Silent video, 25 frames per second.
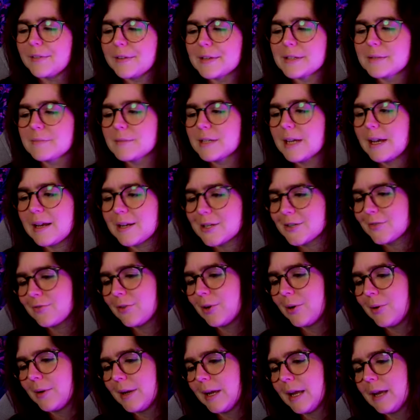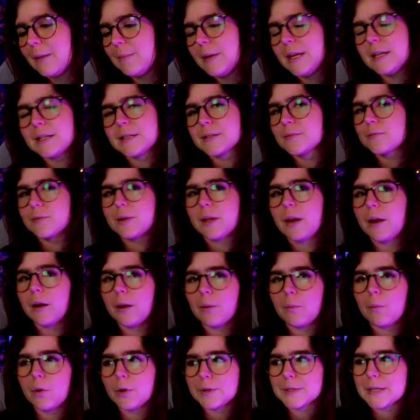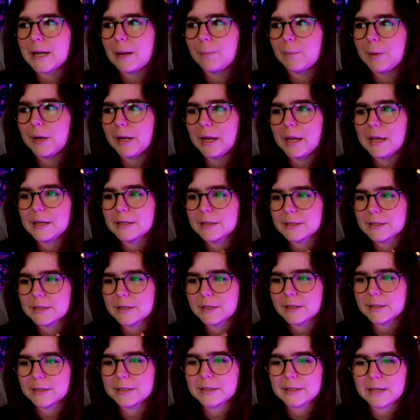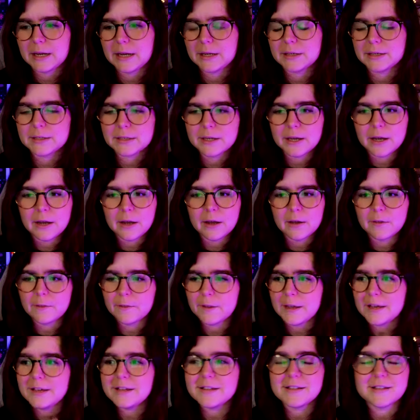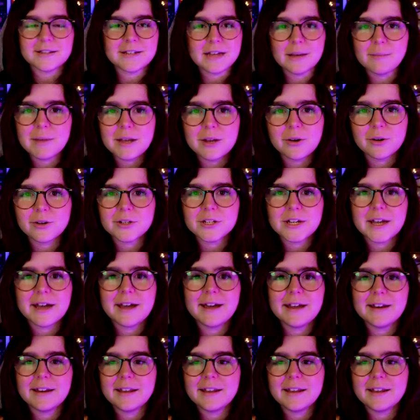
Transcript: There's some danger following him. He doesn't really know what's happening. He doesn't understand that he is a demigod yet.